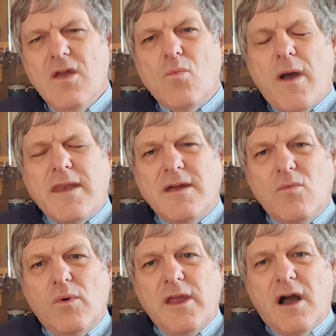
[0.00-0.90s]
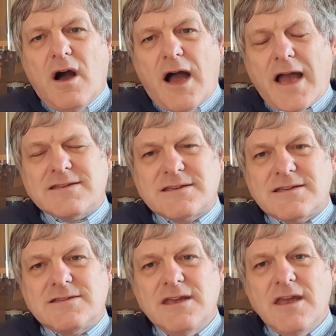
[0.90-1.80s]
When we are
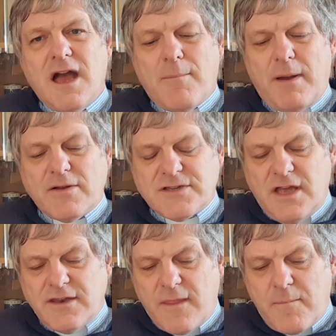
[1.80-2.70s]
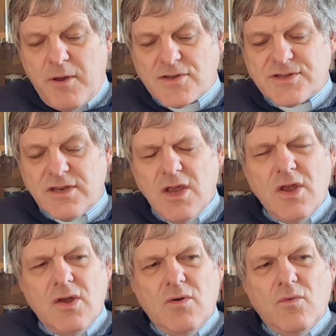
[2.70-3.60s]
asked about another person,
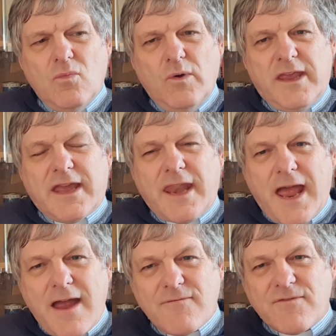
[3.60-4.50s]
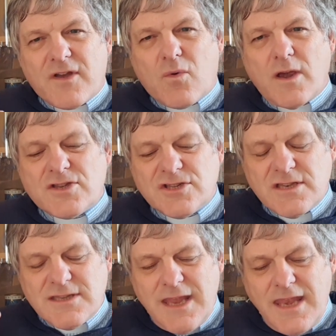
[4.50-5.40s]
we can have the
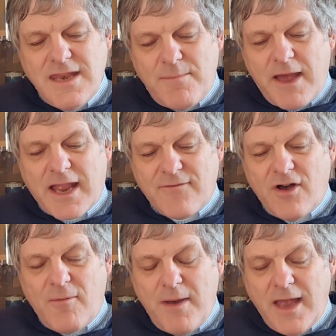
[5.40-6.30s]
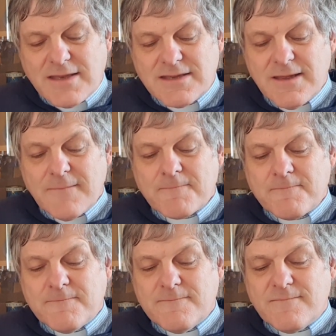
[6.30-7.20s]
question in the back of our mind:
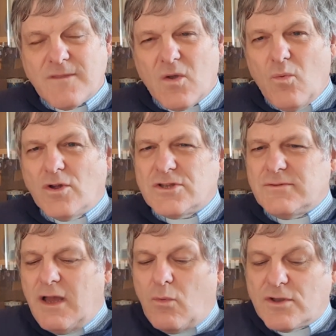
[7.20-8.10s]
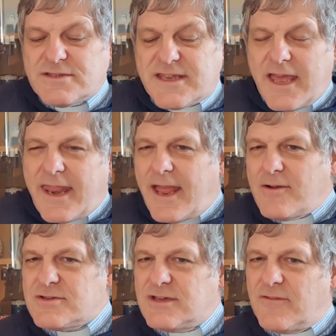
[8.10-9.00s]
what do I want to get
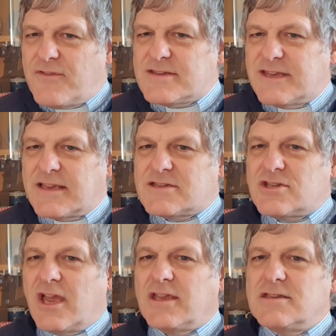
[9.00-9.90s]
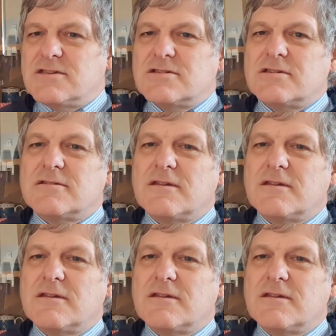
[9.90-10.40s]
out of this exchange?